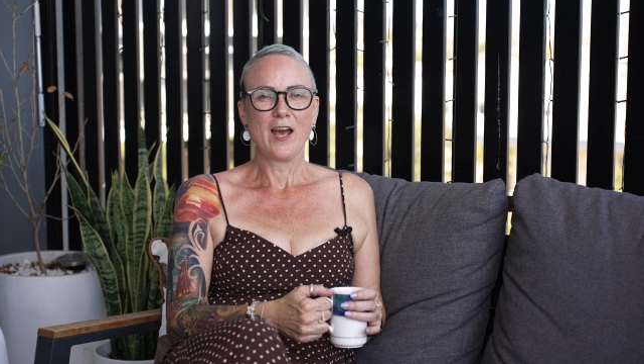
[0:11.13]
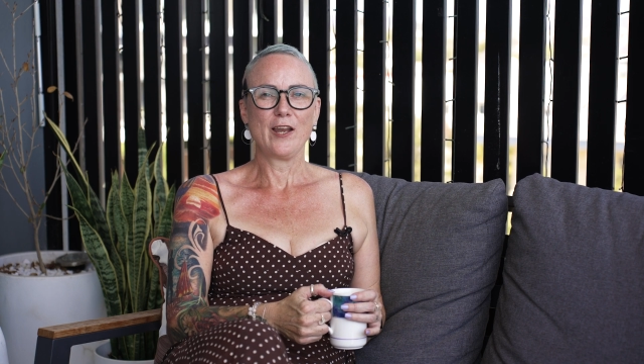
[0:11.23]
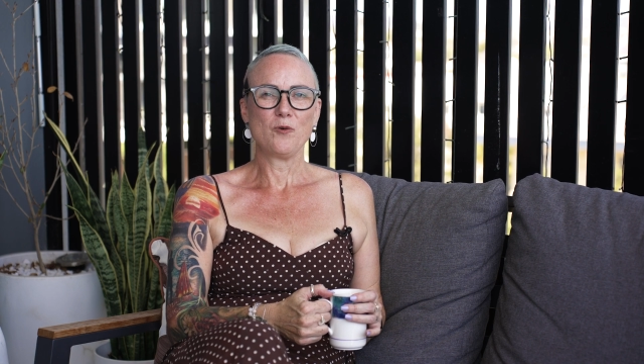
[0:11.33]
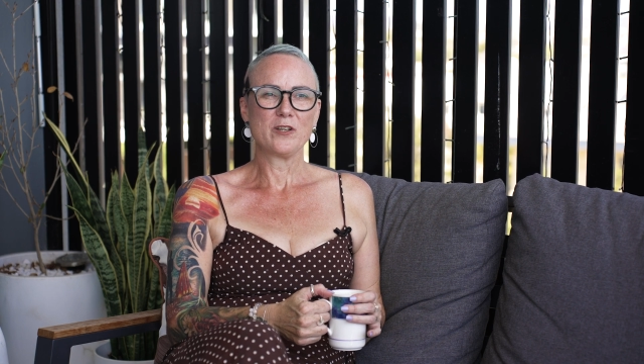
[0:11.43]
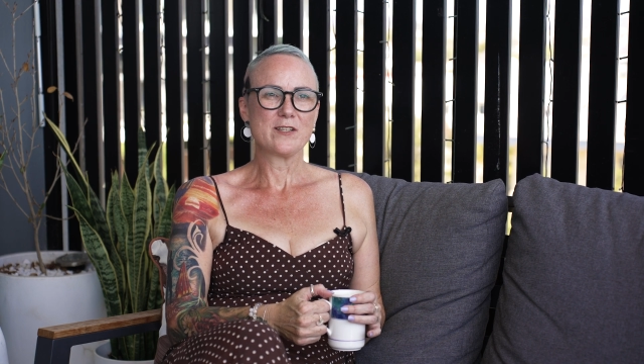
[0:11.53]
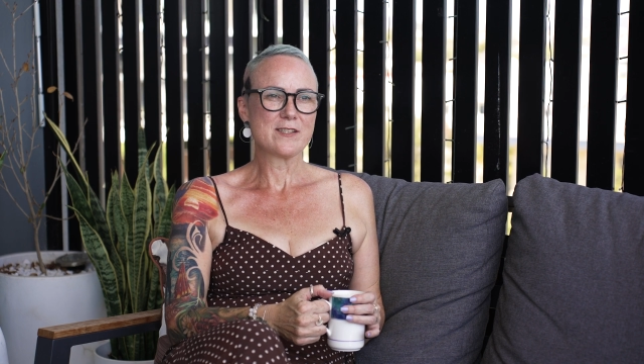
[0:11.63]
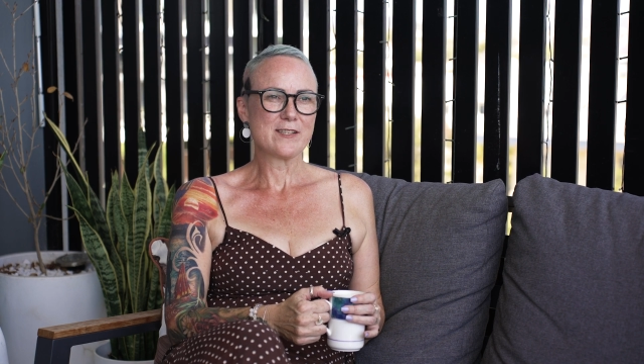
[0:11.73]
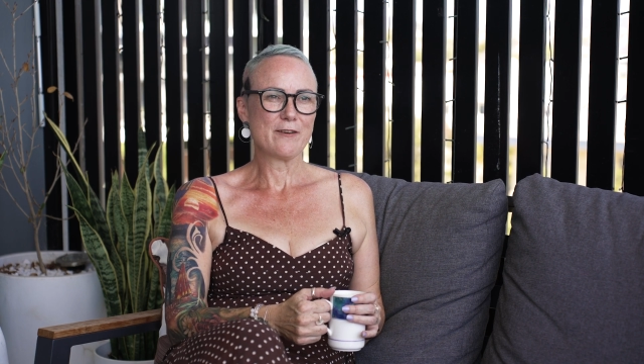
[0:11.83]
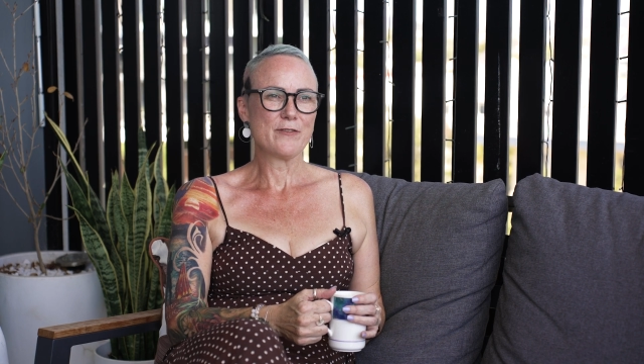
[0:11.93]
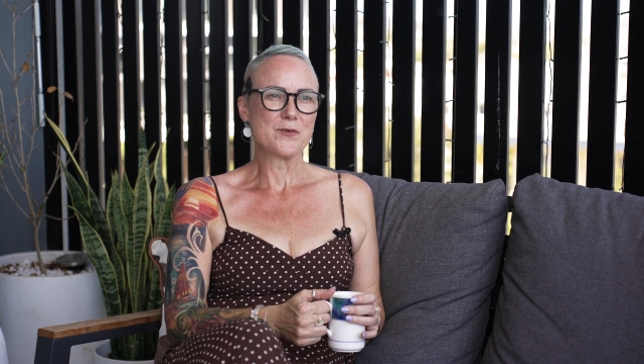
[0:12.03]
and I wanted to
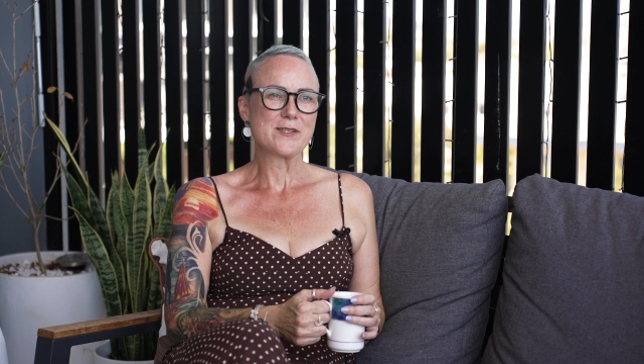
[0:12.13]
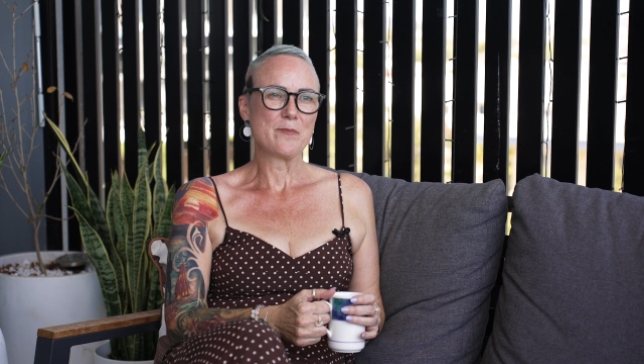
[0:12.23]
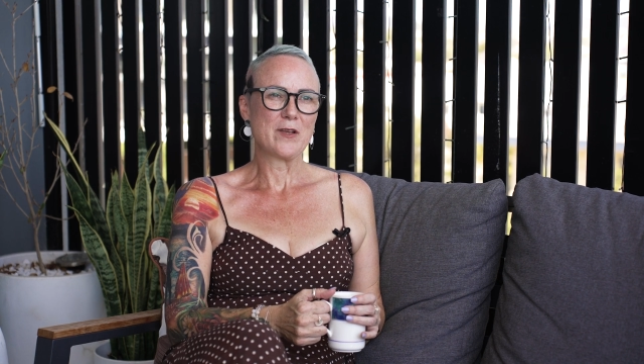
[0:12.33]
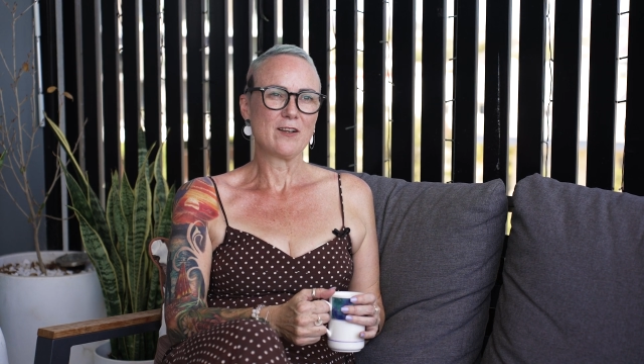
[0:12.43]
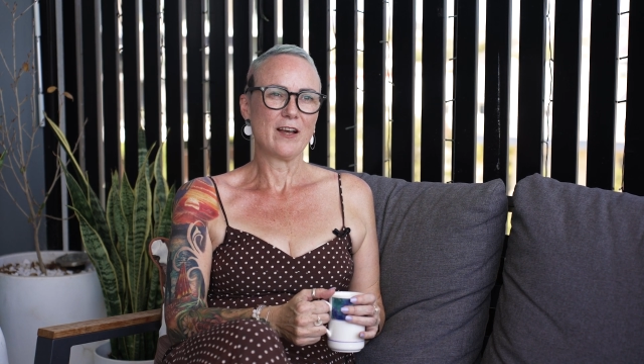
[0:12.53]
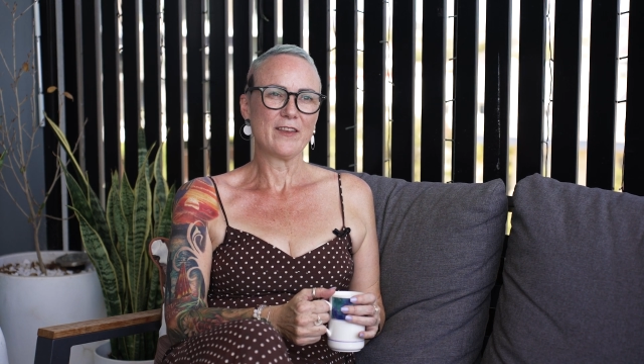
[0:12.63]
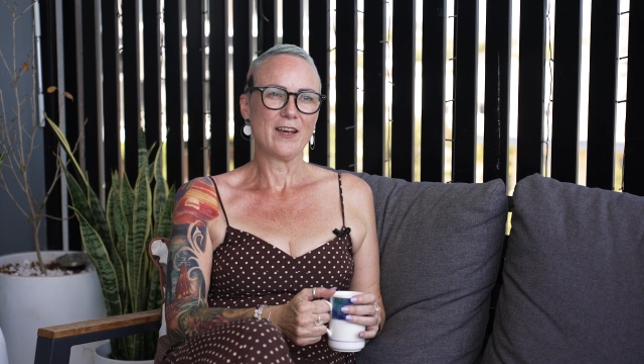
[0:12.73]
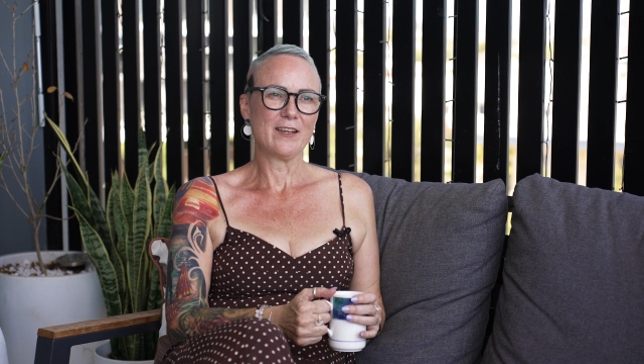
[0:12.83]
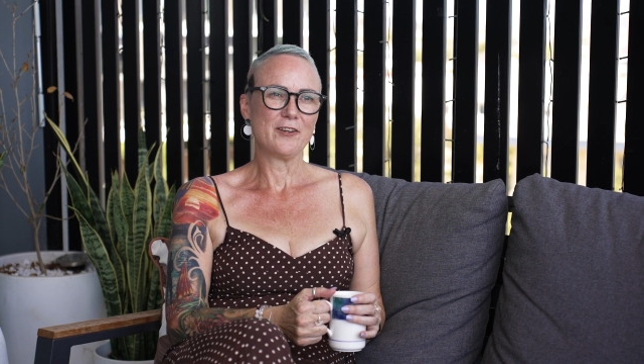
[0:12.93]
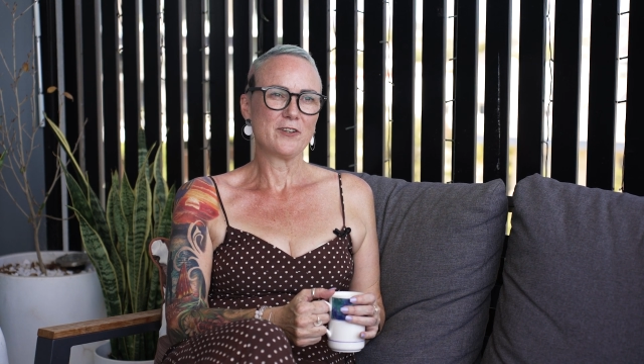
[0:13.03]
see if there was something like
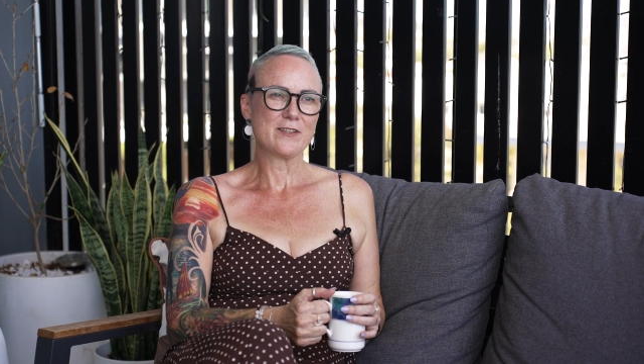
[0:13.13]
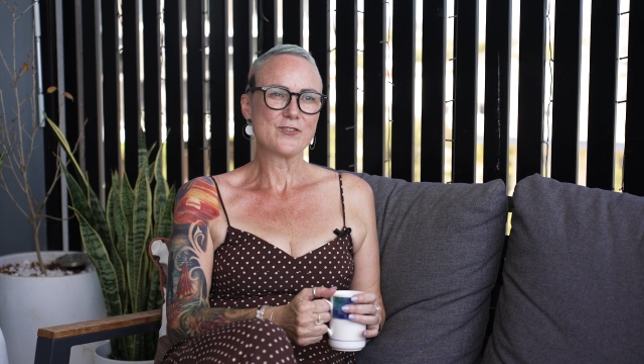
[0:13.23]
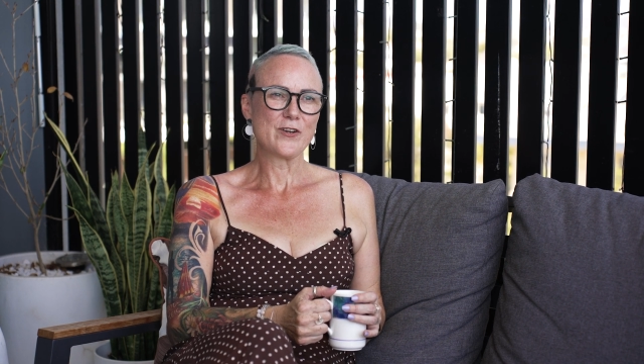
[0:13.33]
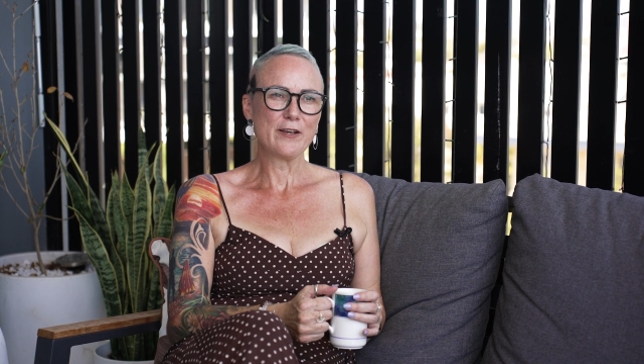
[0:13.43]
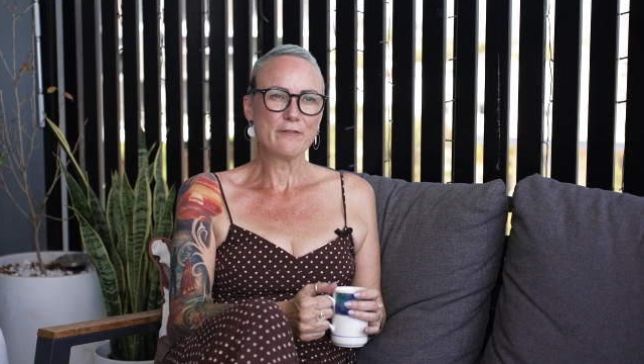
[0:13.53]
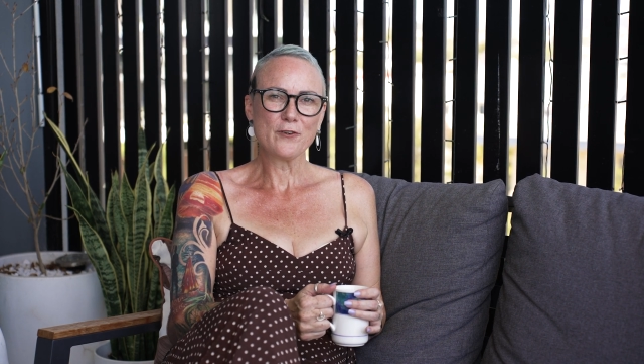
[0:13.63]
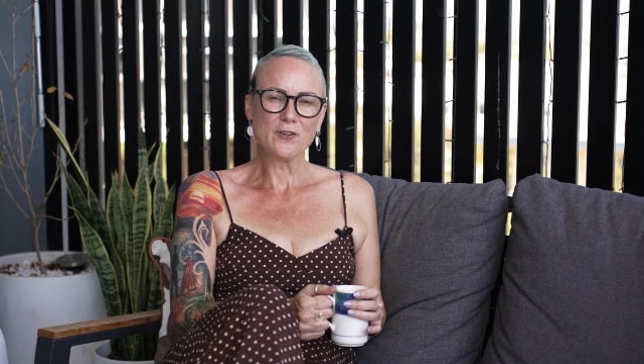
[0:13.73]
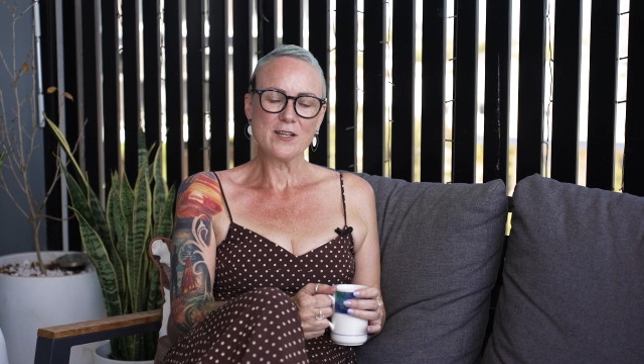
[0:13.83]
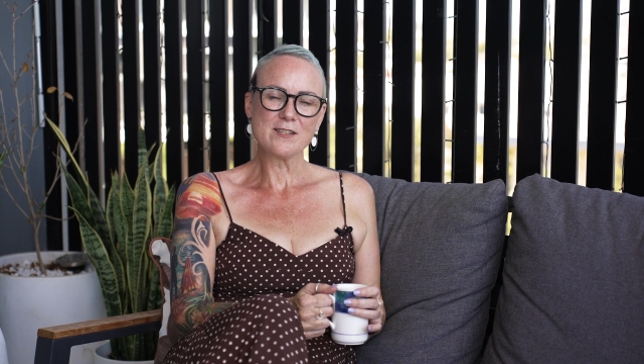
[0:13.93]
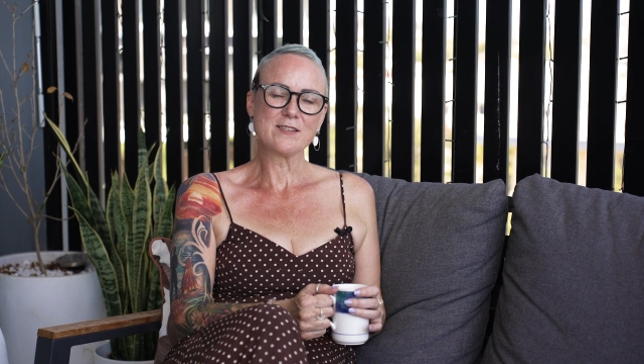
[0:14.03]
that here in Australia
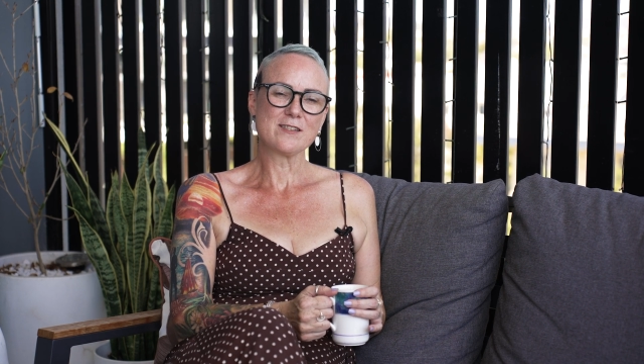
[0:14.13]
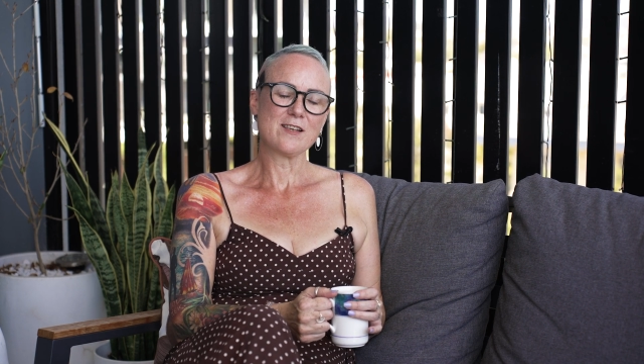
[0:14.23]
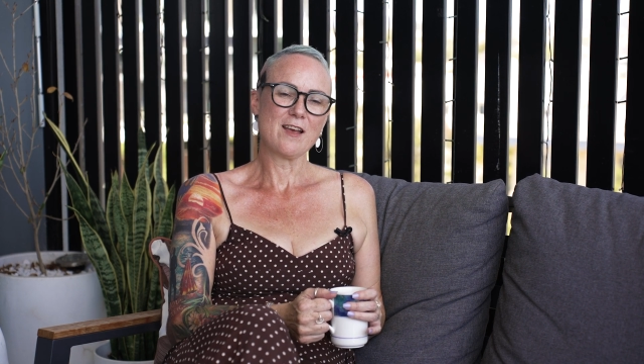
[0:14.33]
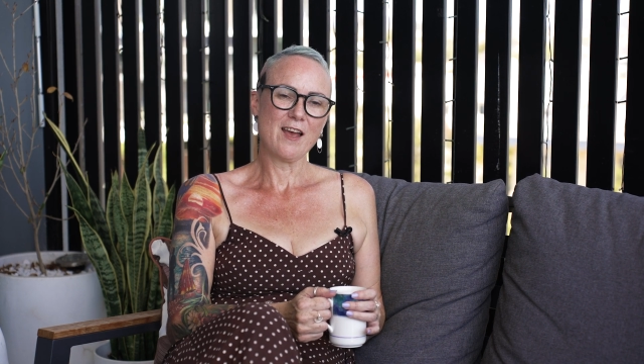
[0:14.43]
for us.